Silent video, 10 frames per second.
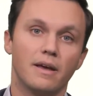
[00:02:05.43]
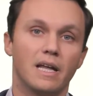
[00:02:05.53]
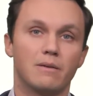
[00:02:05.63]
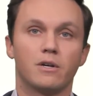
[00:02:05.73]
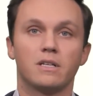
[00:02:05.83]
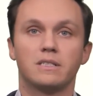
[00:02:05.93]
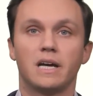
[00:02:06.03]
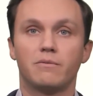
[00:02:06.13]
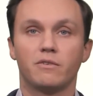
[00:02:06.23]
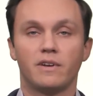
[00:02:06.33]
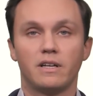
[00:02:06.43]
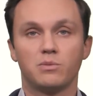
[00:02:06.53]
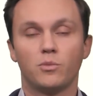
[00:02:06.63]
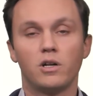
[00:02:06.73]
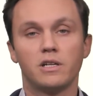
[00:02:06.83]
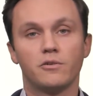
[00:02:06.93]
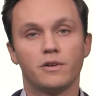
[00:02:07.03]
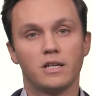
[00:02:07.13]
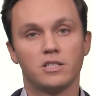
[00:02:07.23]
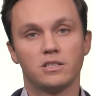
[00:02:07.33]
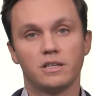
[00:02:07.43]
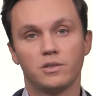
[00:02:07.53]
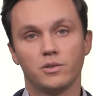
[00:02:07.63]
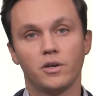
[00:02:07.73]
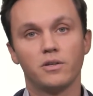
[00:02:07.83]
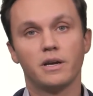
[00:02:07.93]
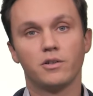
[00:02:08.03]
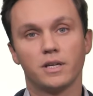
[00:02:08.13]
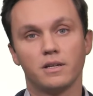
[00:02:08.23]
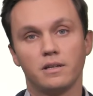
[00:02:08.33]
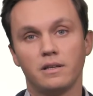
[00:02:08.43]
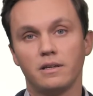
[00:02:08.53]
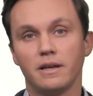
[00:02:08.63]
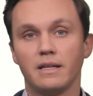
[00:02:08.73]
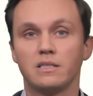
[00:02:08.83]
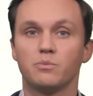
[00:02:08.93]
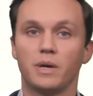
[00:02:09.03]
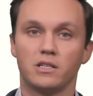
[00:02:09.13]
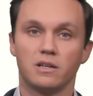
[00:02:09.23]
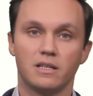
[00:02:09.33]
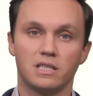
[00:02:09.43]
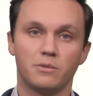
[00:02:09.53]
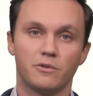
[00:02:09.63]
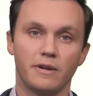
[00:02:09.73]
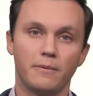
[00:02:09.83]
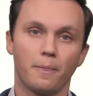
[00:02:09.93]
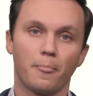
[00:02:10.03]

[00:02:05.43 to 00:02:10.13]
and I'm going to start with a small introduction into non-Gaussianity and spatial asymmetry.